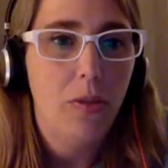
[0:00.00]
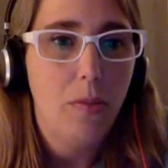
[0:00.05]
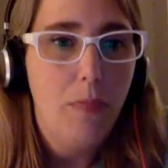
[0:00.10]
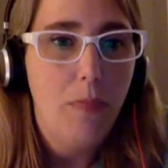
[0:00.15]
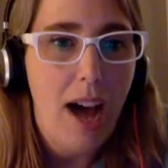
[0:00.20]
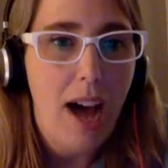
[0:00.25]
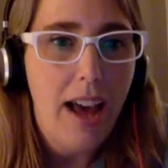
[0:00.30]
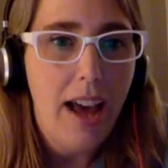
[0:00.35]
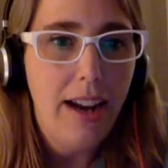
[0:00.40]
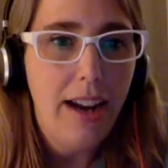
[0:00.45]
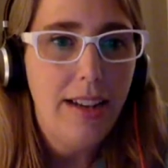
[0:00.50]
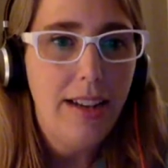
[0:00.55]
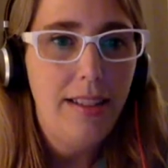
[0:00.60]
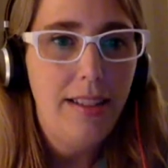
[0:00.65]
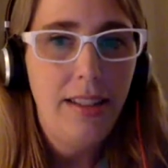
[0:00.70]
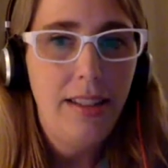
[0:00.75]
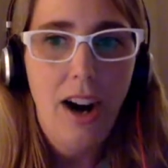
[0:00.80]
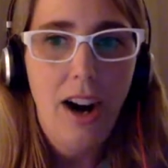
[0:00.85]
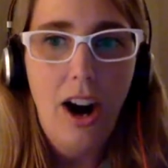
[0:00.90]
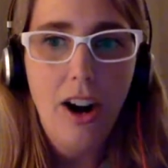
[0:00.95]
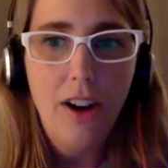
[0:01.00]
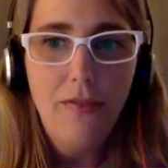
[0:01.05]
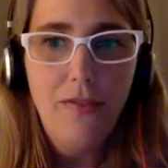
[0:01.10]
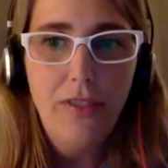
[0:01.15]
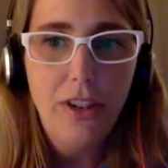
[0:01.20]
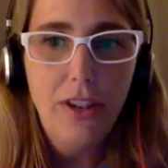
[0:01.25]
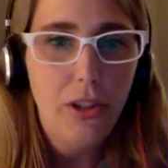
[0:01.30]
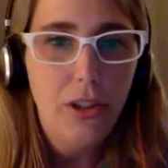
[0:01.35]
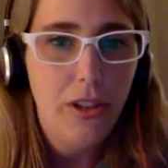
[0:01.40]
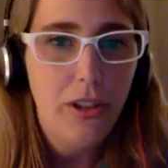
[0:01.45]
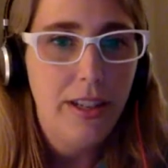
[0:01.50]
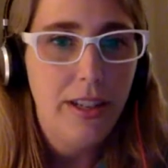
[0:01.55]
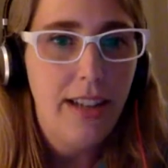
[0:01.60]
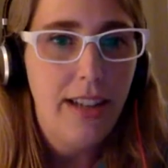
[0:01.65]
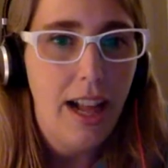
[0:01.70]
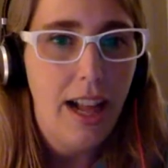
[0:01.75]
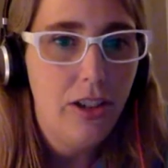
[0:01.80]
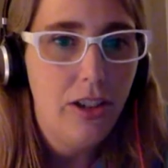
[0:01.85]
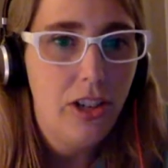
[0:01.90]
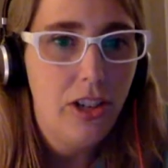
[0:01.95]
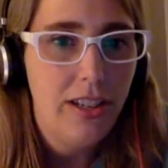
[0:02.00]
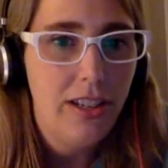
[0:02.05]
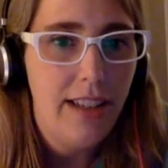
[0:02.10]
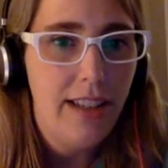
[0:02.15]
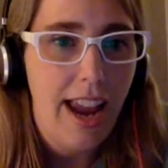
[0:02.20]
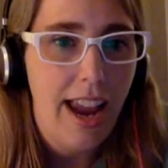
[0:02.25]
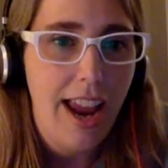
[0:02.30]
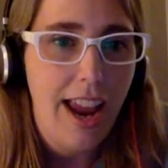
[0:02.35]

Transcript: robotics, artificial intelligence,